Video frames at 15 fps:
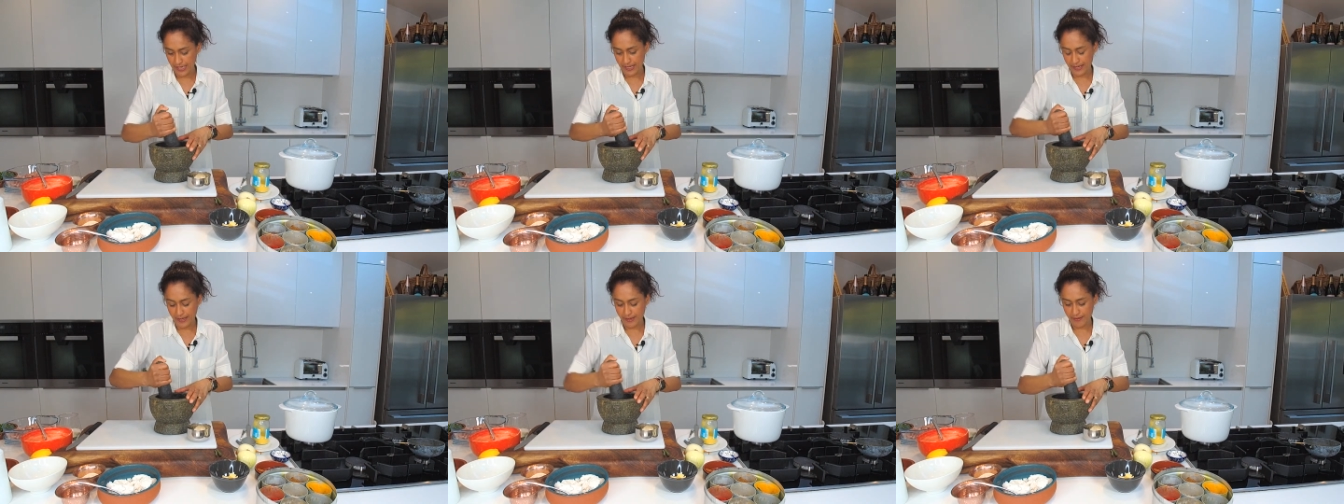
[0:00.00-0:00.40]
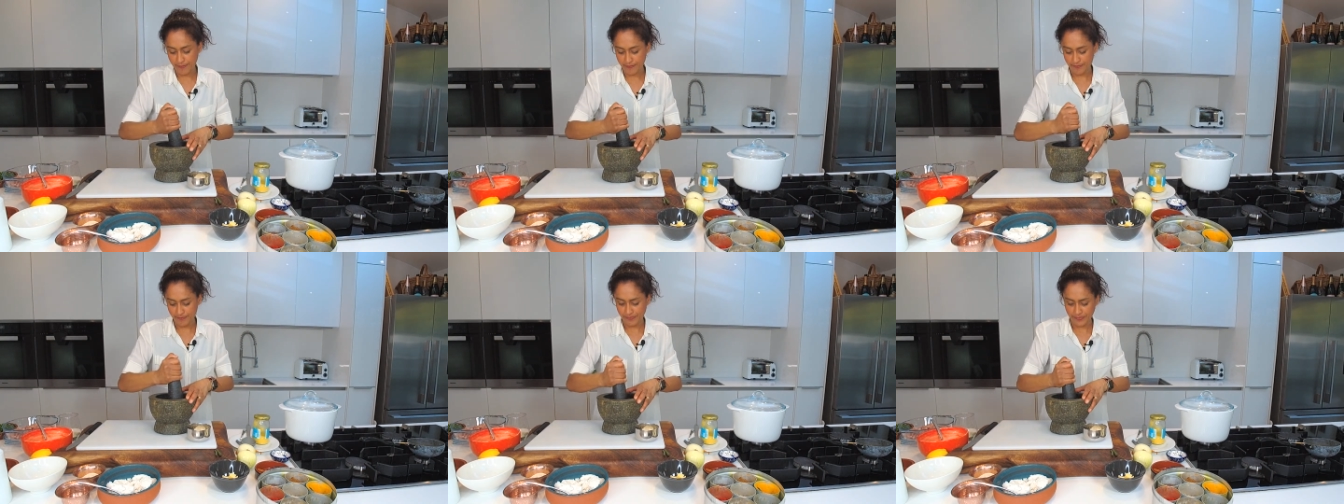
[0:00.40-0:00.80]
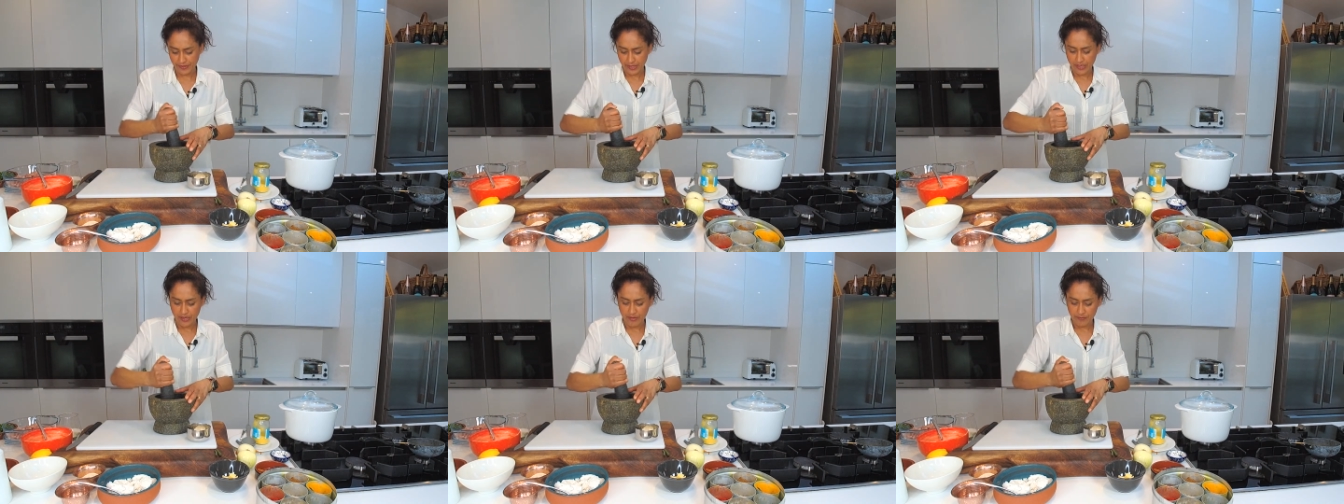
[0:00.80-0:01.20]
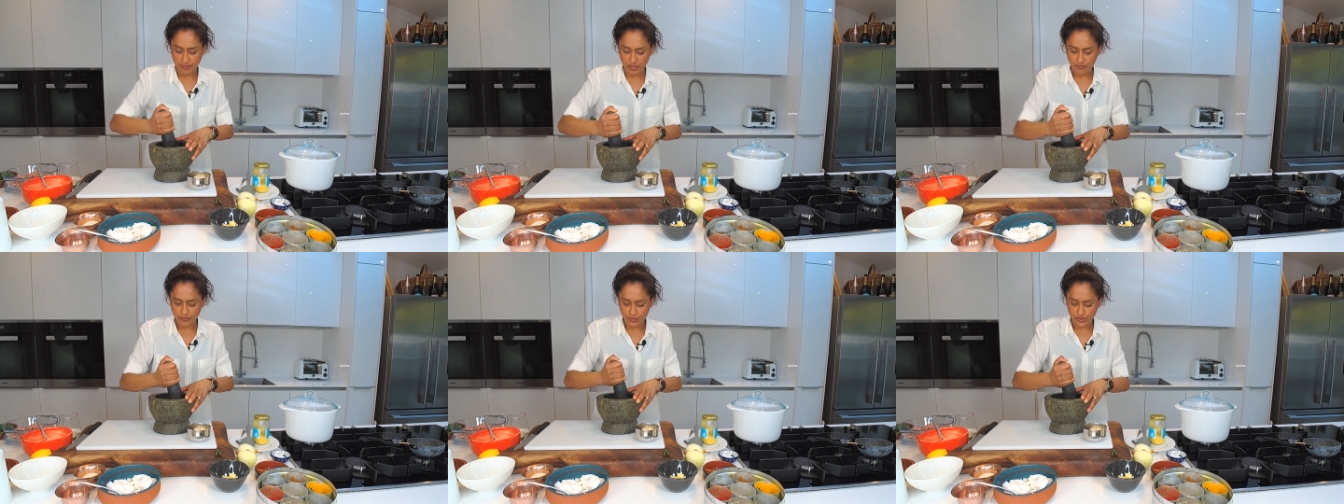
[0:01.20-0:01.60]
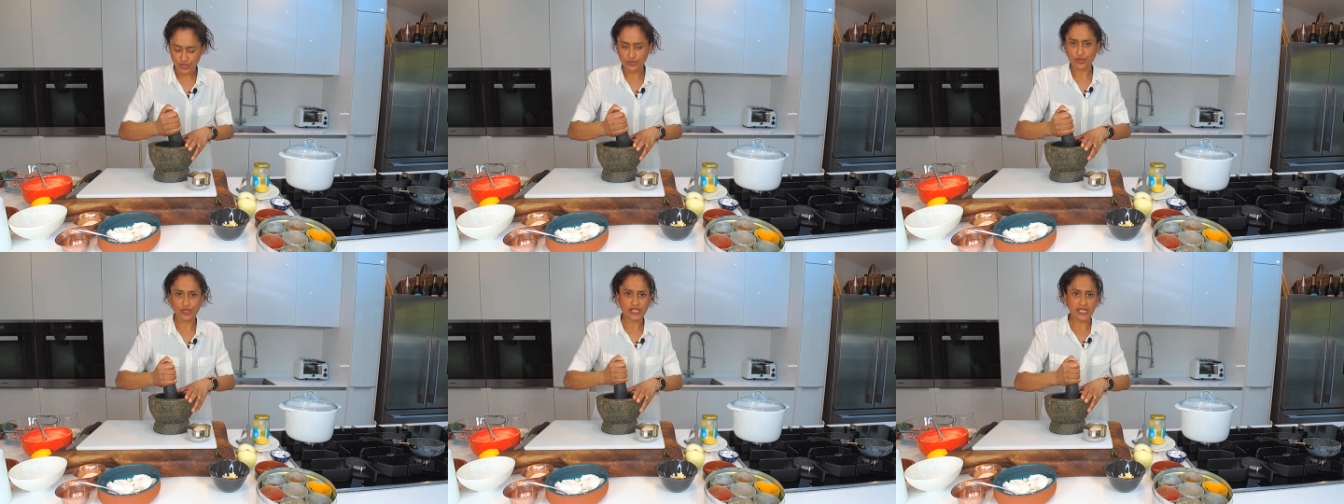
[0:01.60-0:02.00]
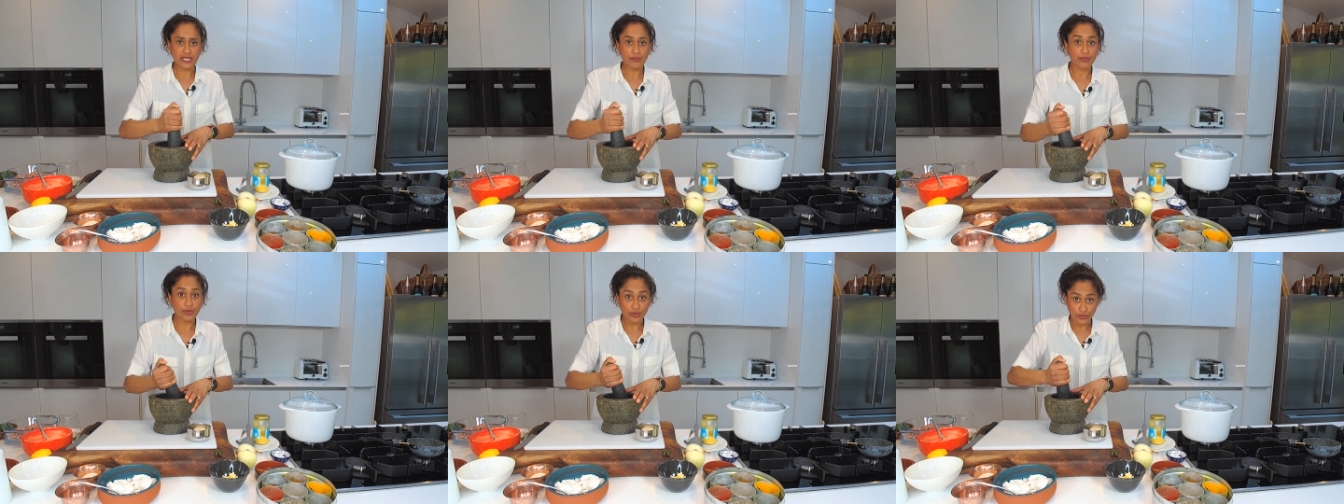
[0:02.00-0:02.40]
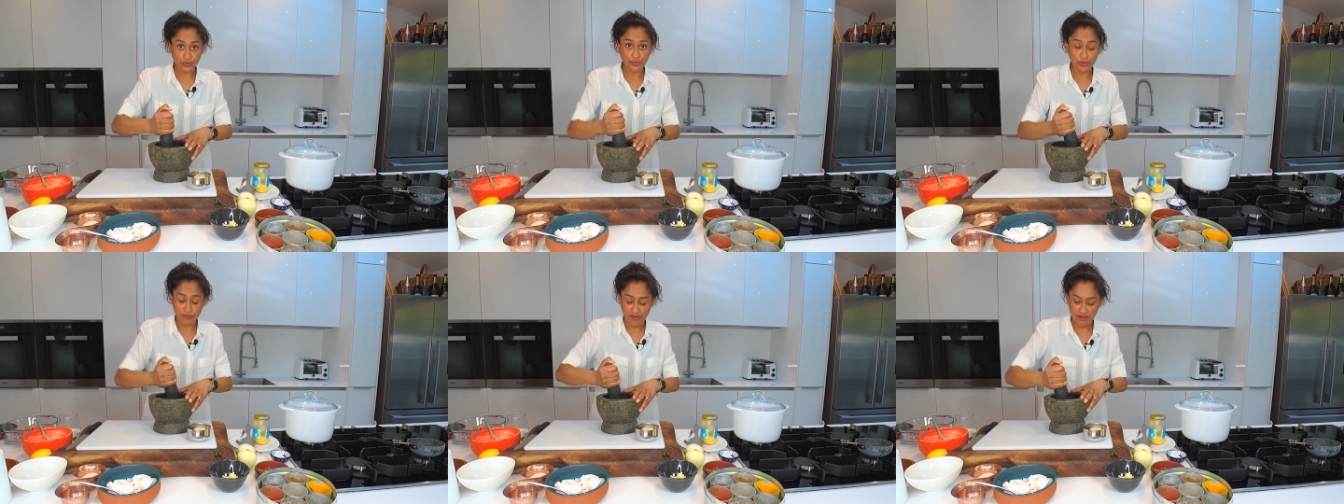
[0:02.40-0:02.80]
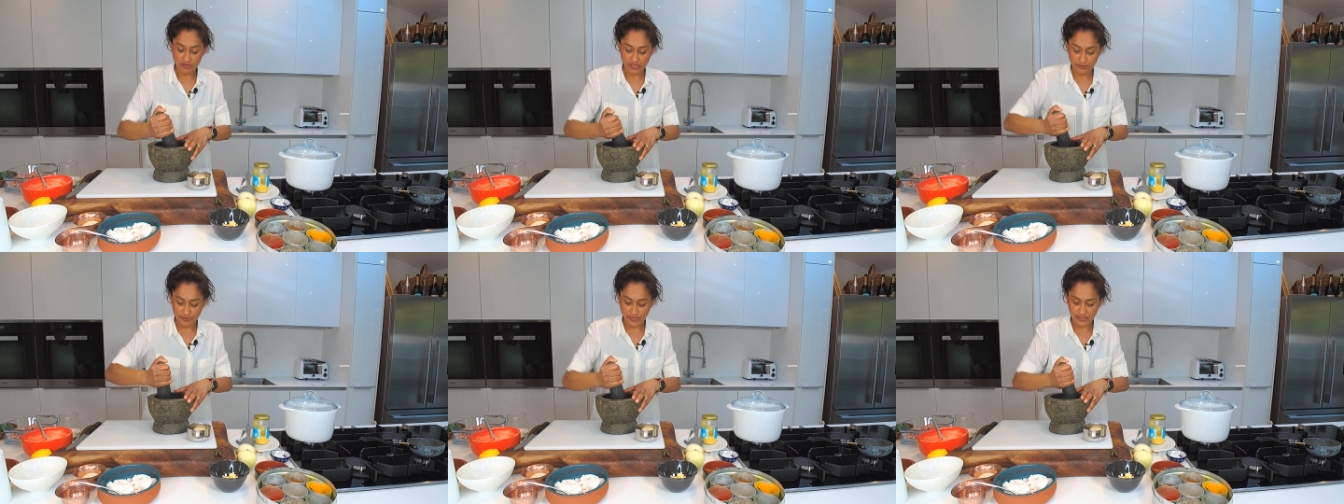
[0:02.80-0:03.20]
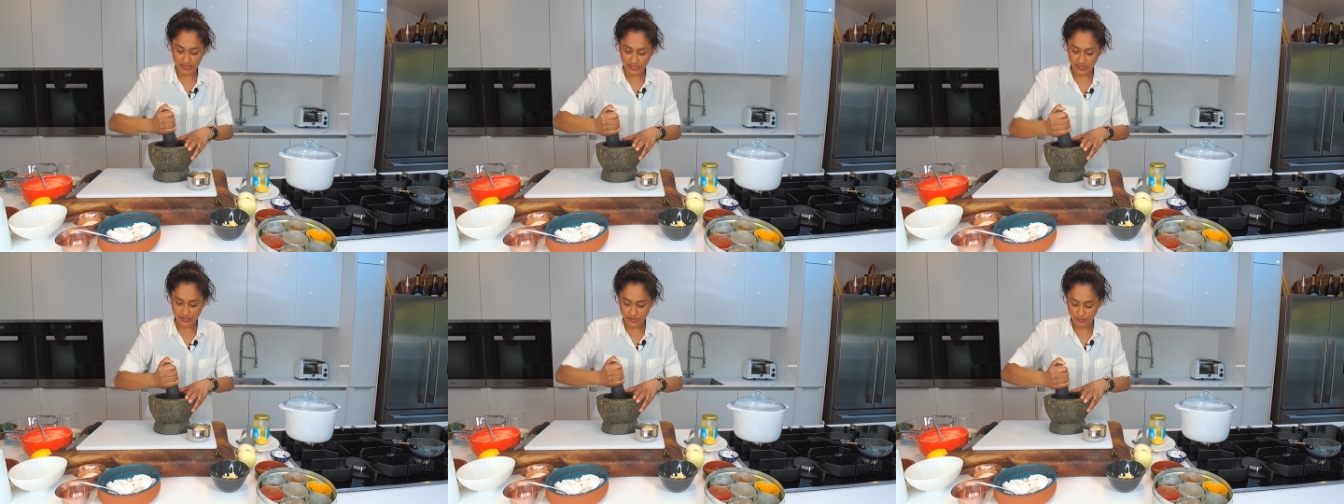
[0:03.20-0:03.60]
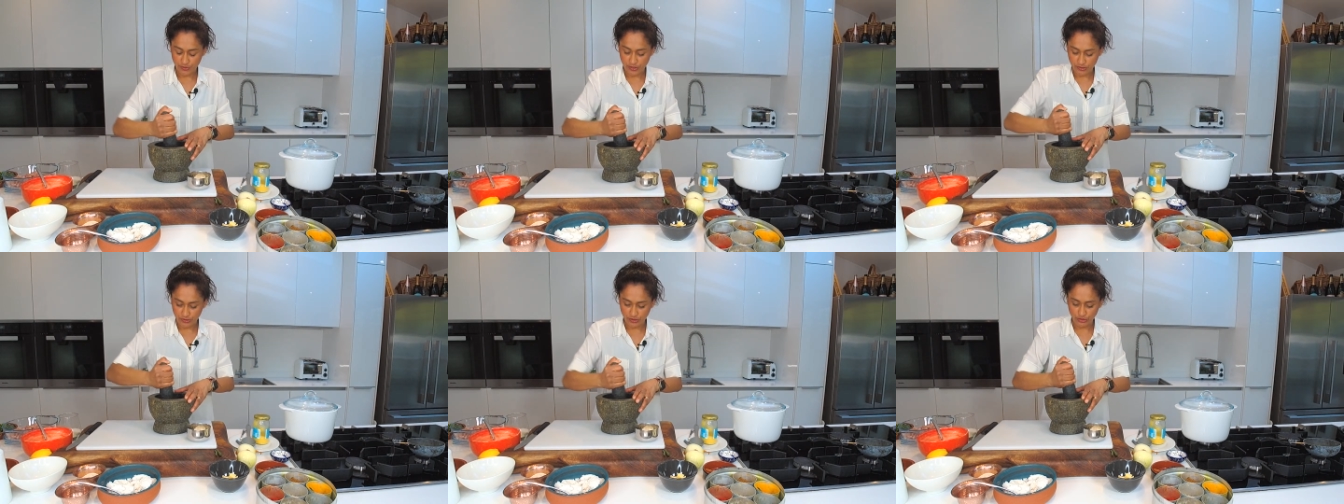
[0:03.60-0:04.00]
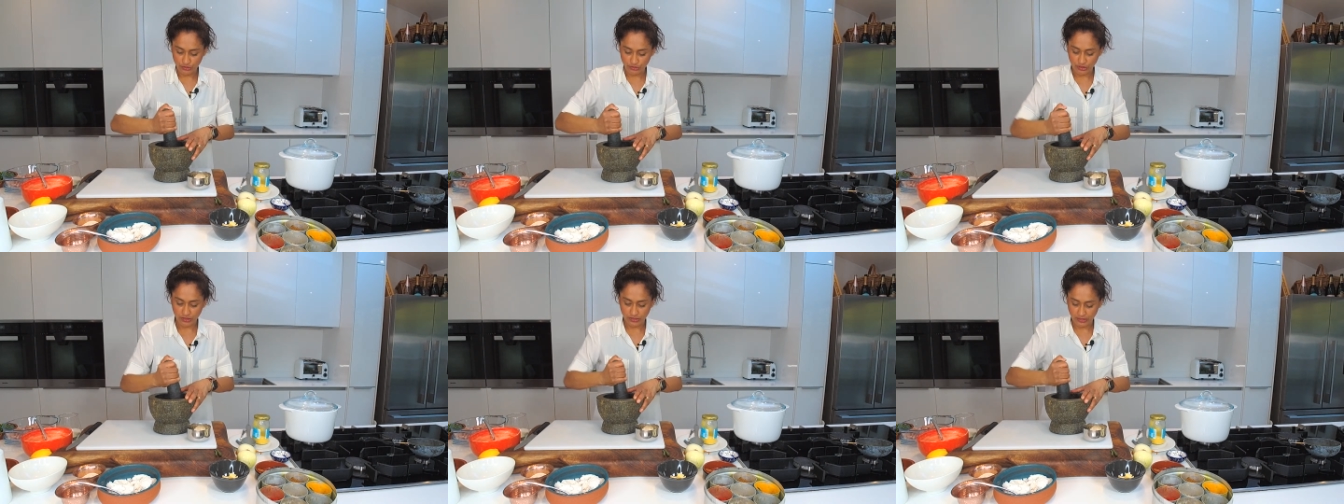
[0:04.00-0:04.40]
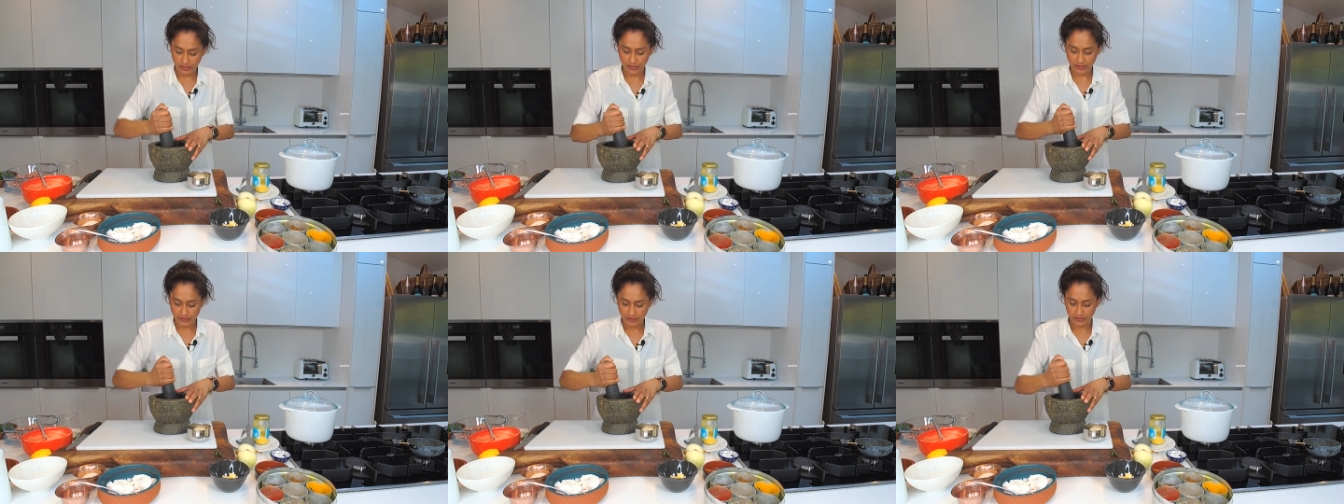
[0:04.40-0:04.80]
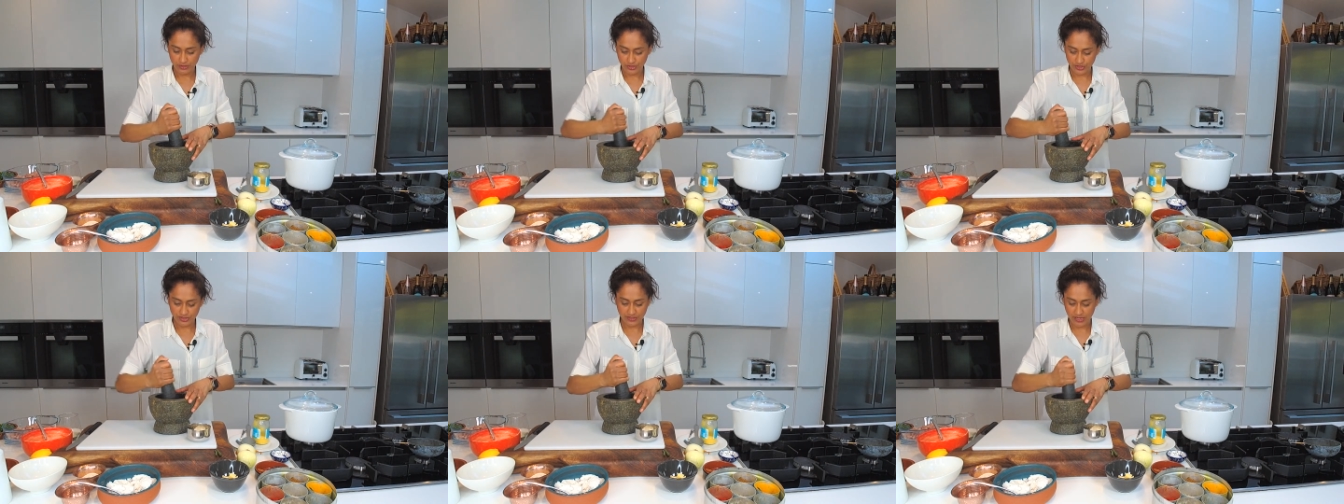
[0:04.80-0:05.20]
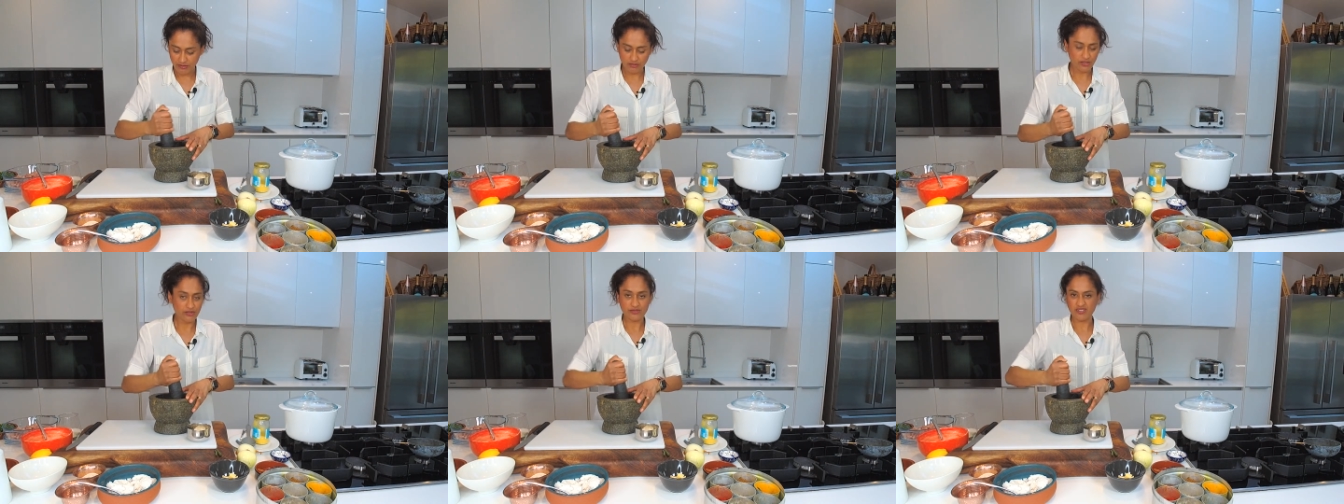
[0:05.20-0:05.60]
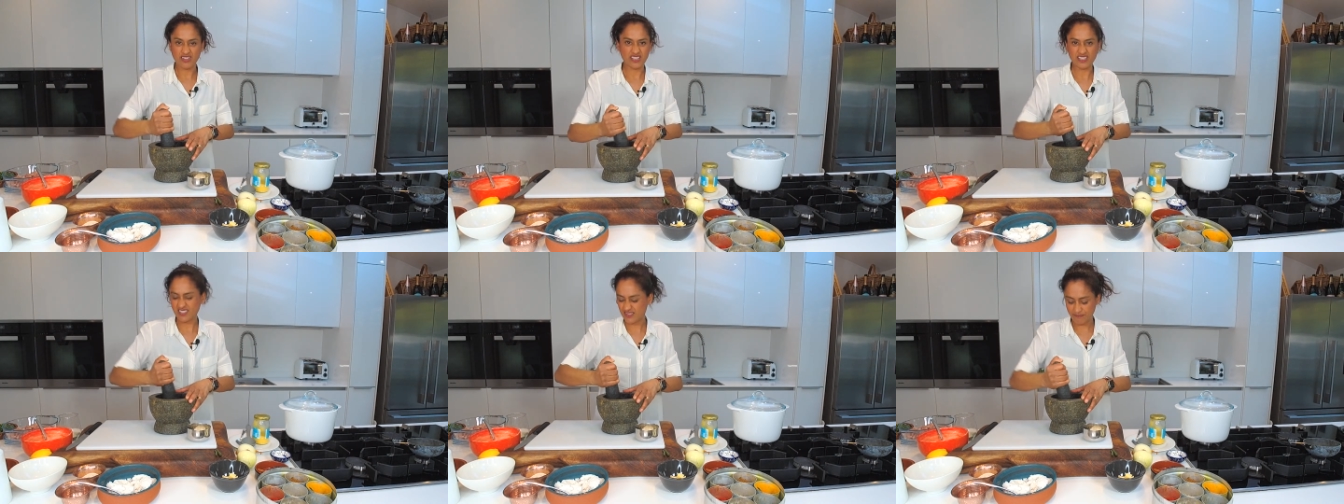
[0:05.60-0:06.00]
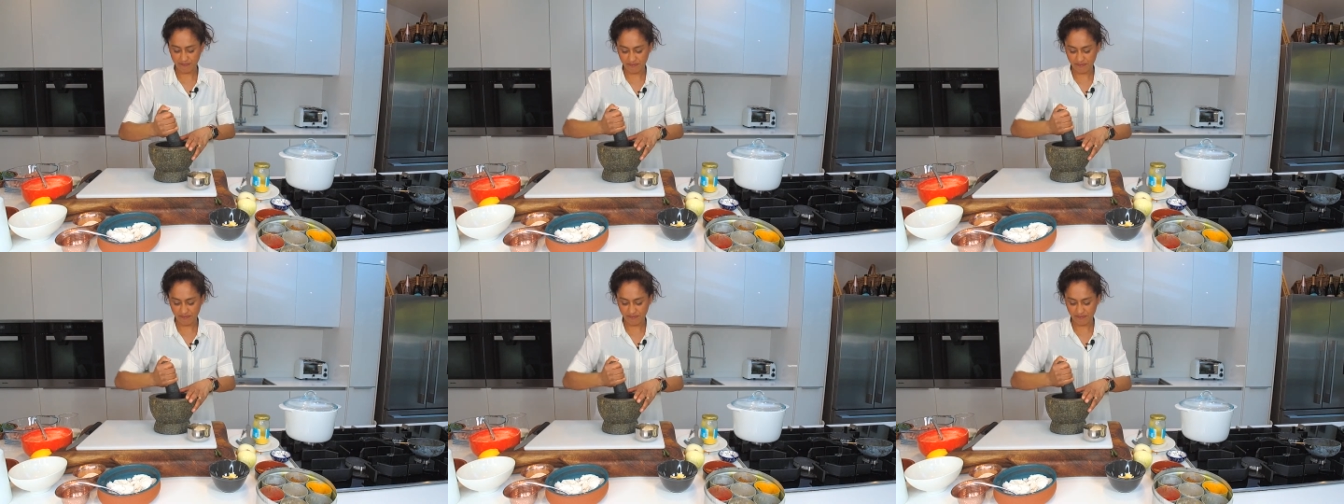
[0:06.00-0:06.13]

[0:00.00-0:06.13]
But I've also got an ebook all about spices as well that you can just download. I think